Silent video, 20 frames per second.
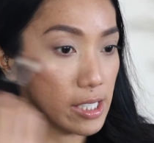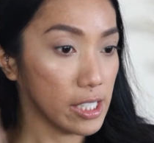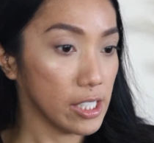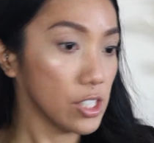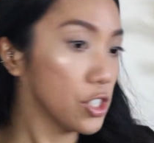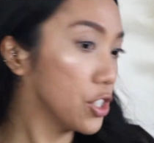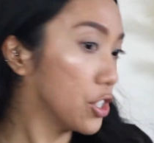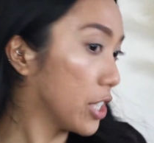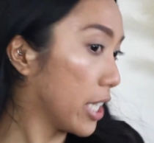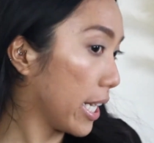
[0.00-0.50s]

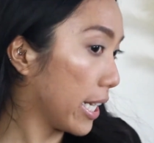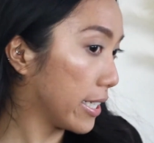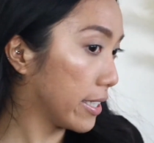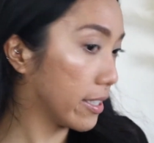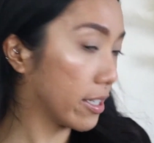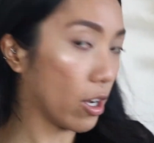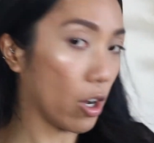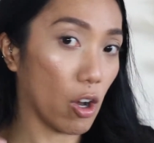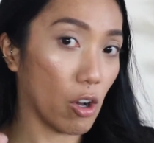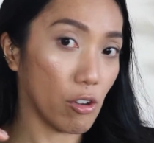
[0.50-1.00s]
shade
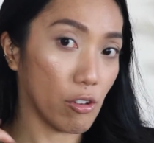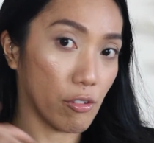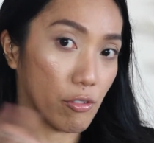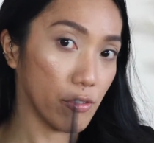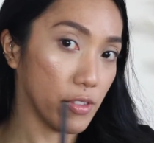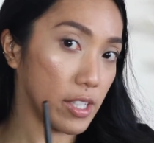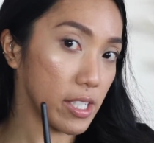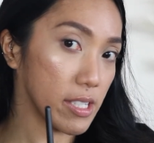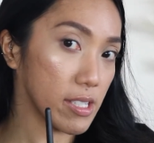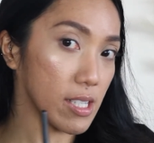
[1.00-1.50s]

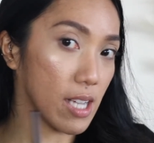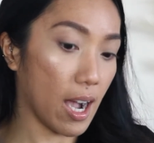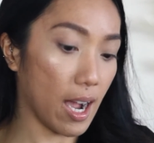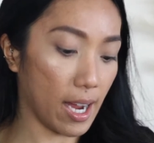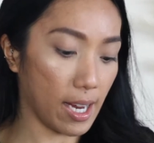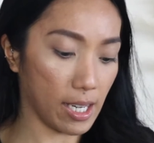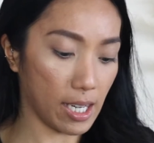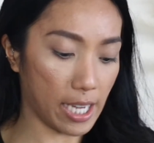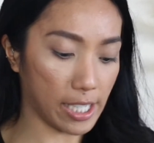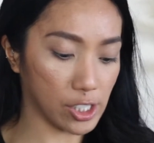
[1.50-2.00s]
of this
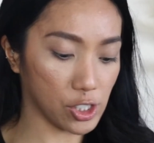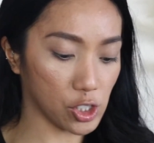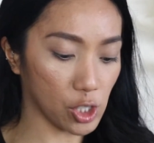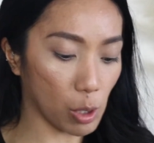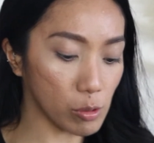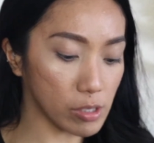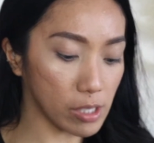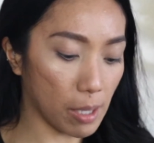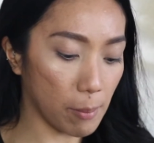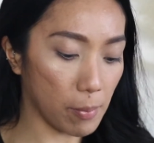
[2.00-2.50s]
highlight
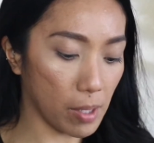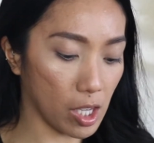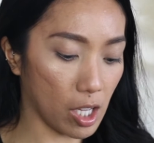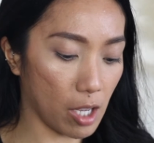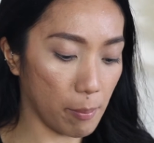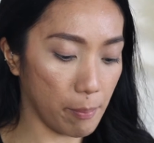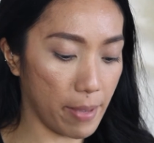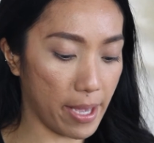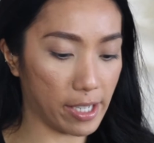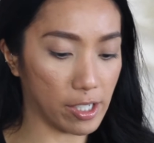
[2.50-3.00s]
shows up a
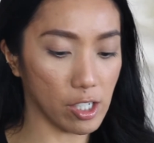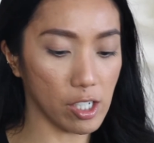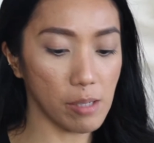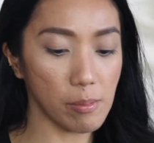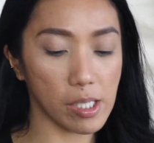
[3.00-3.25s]
lot better,